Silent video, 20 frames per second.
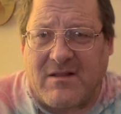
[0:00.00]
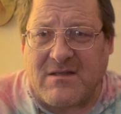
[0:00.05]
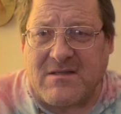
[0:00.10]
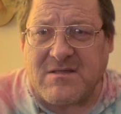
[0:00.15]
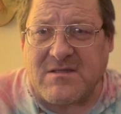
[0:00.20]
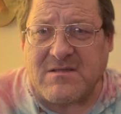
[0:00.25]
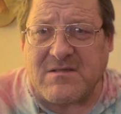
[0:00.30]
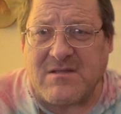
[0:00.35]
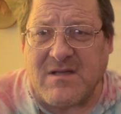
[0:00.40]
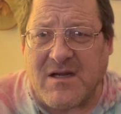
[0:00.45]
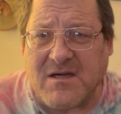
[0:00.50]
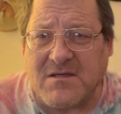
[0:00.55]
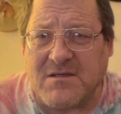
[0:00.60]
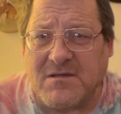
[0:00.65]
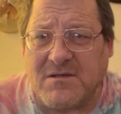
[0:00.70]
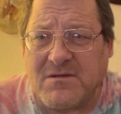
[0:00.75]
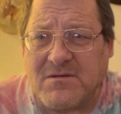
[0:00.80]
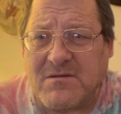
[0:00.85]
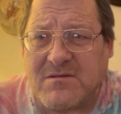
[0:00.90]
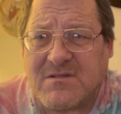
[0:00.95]
This is Dr.
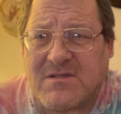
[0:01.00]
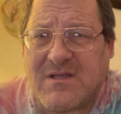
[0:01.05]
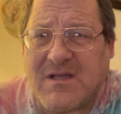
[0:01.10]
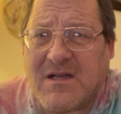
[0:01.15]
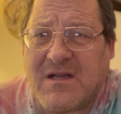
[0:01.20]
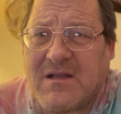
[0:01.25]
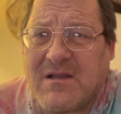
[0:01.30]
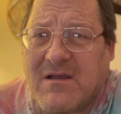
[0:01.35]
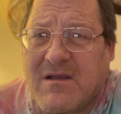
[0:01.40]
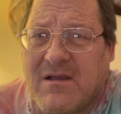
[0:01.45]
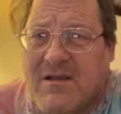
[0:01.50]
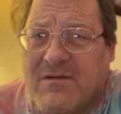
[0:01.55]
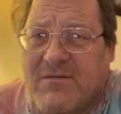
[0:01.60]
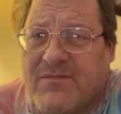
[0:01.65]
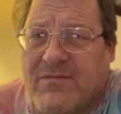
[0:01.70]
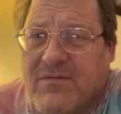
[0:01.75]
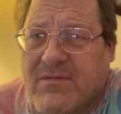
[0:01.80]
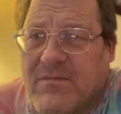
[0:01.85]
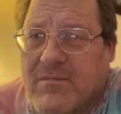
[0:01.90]
Nuke signing off.